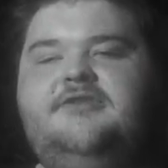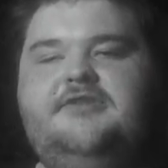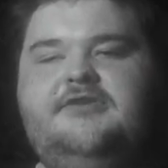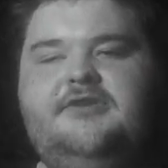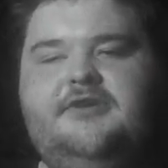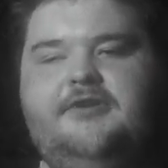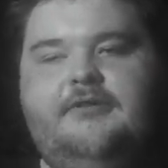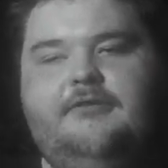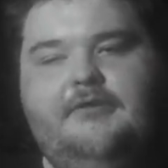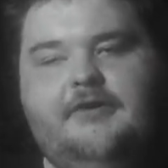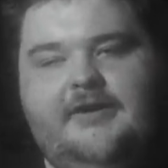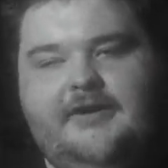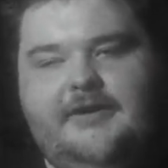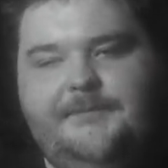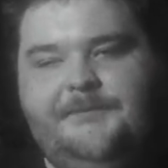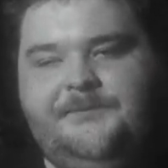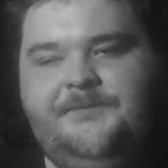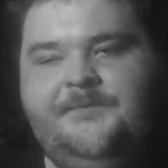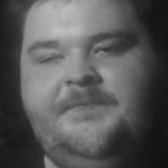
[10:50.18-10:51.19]
So
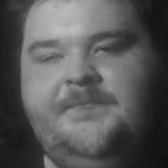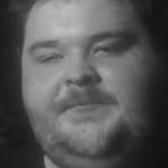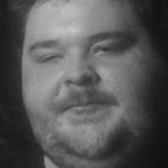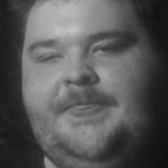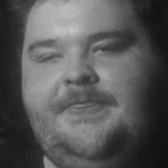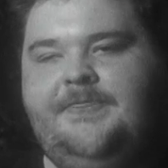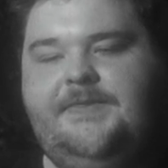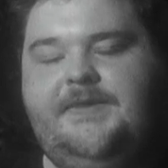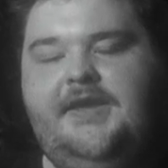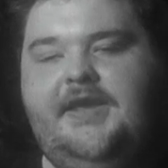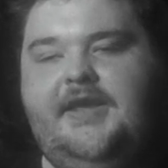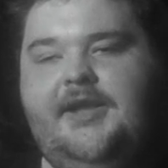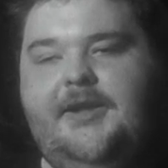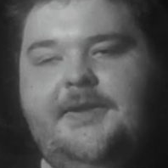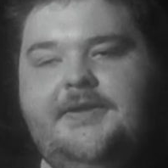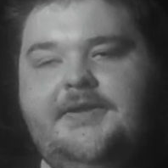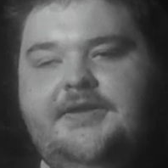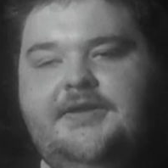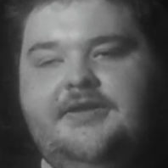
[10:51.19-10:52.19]
um,
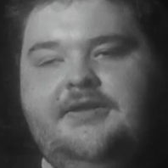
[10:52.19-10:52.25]
yeah,